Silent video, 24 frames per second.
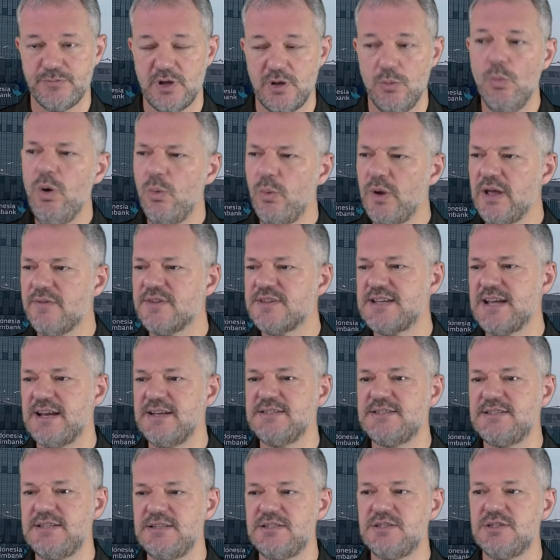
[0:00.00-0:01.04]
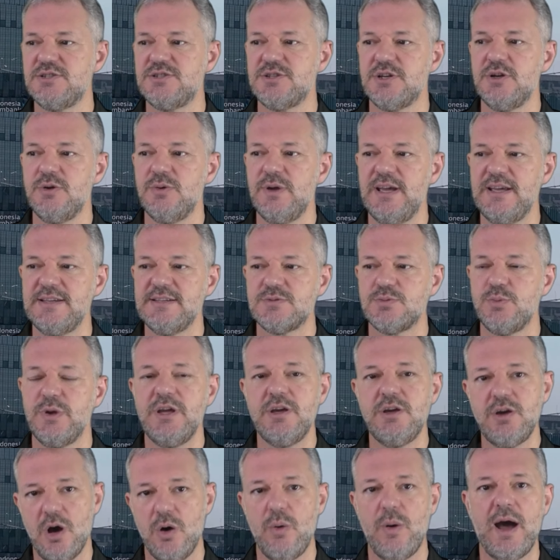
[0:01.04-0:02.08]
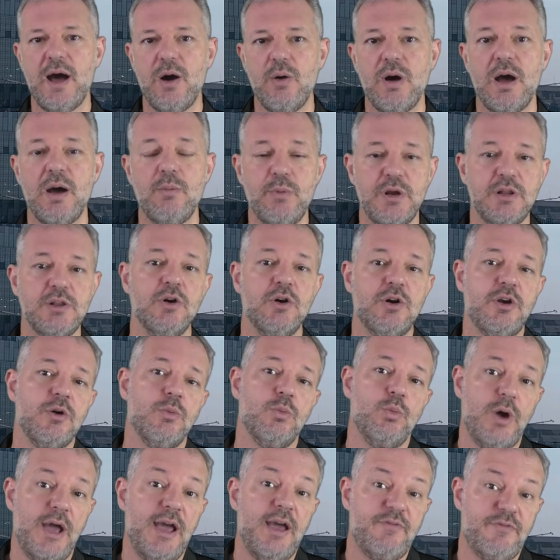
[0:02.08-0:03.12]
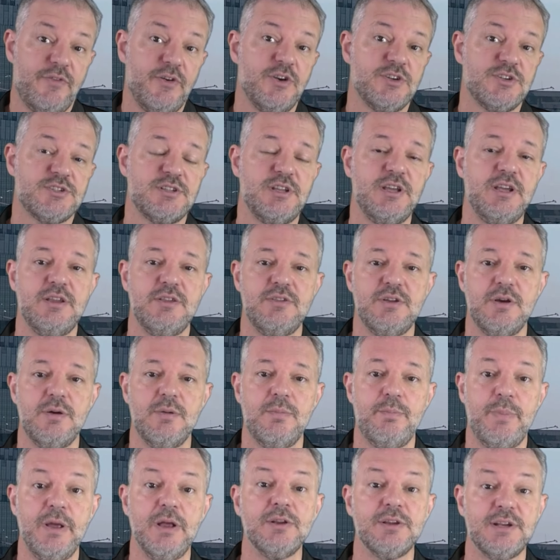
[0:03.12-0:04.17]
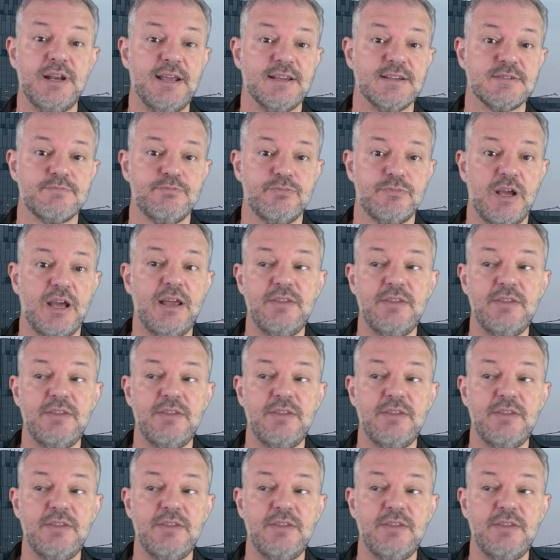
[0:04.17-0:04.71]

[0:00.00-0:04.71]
And what we have a tendency to do is we go out and we look at where first the building is,